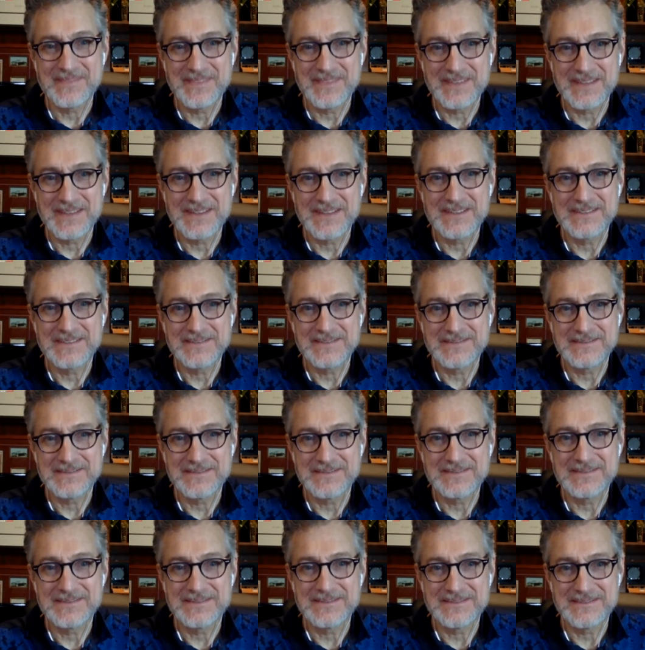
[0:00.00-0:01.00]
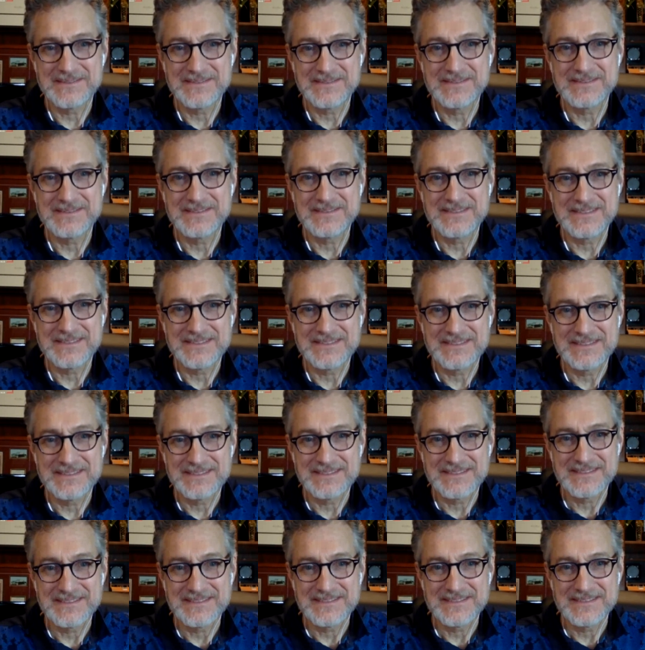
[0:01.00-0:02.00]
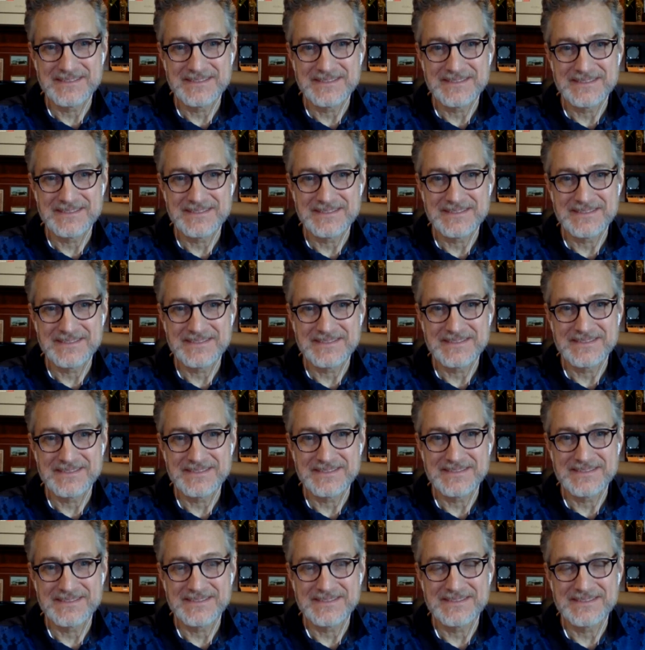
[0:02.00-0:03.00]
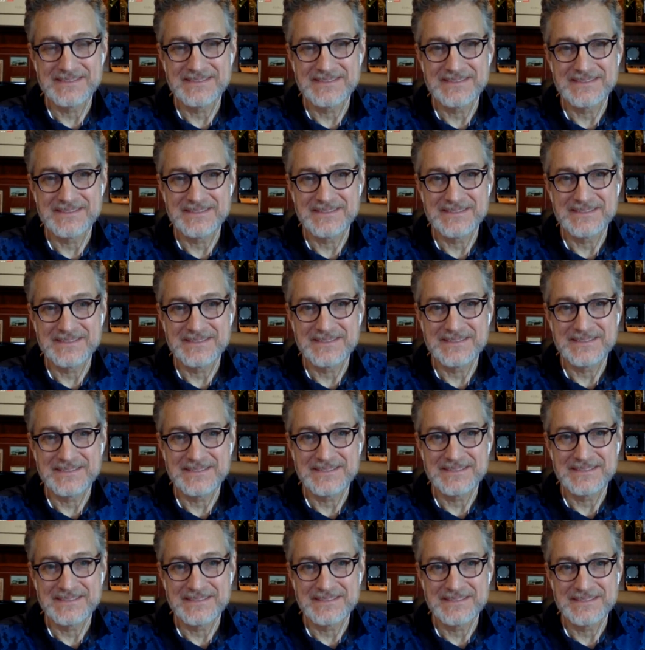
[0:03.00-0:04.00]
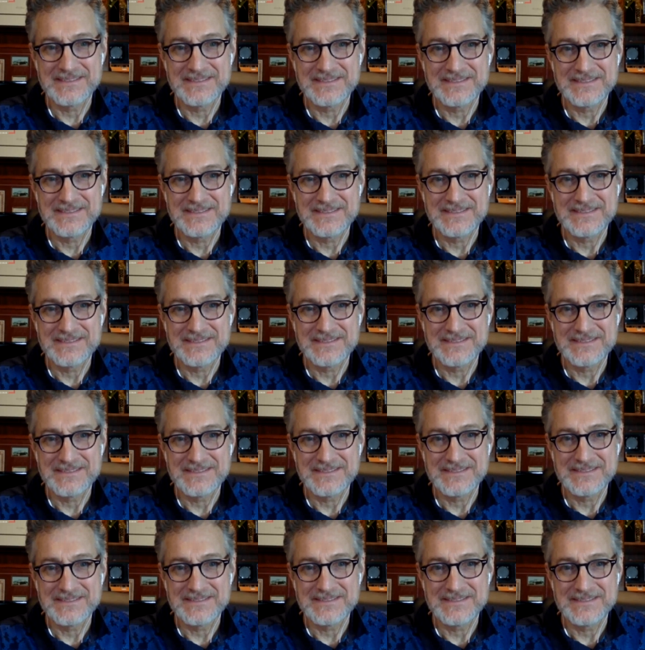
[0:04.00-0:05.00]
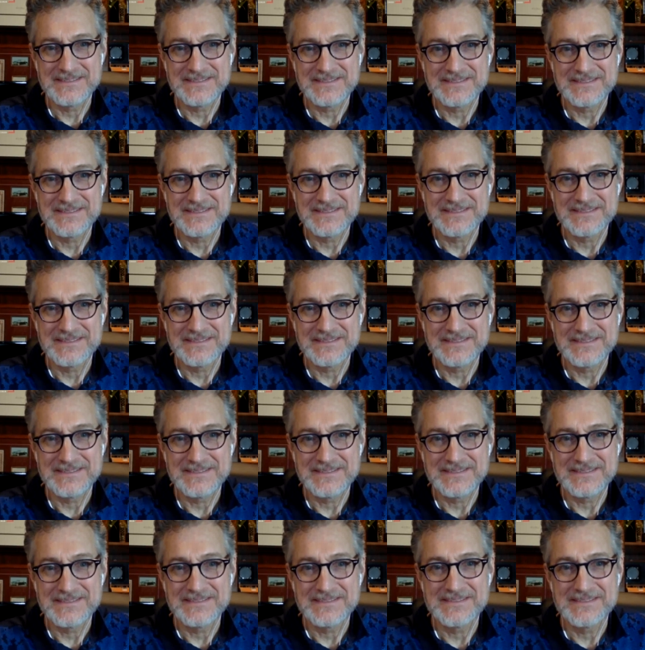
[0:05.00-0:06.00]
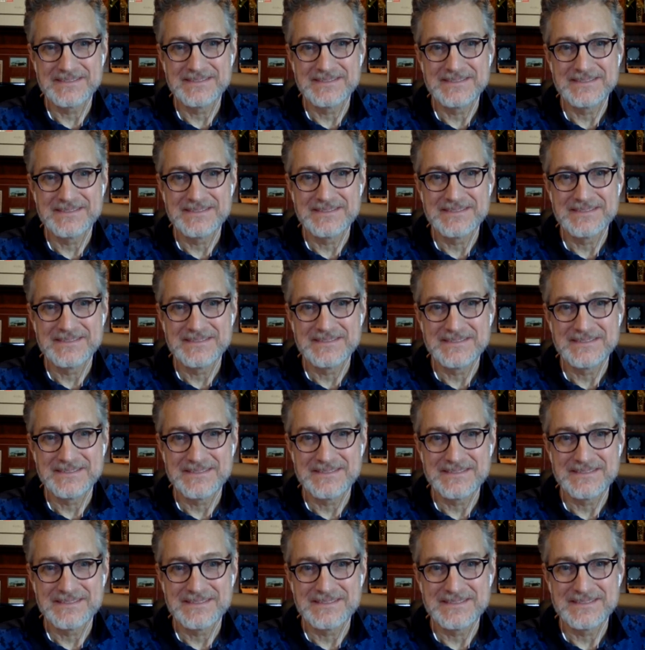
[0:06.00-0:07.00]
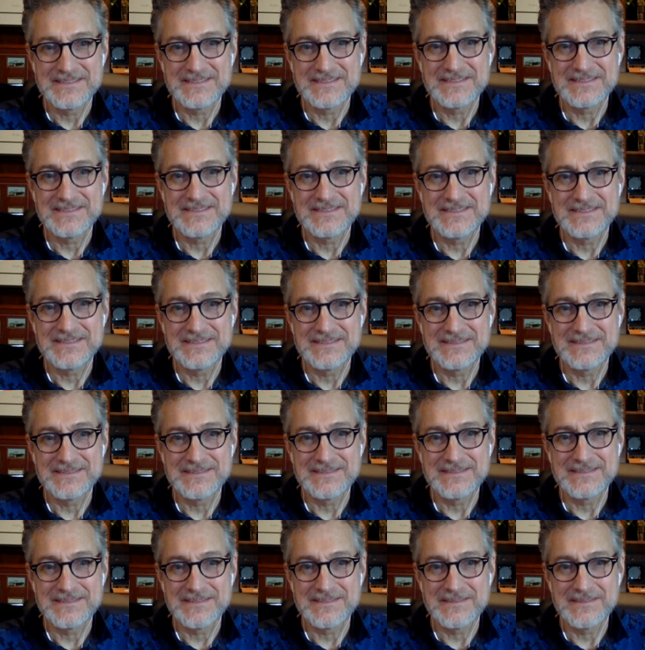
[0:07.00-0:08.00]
(not speaking)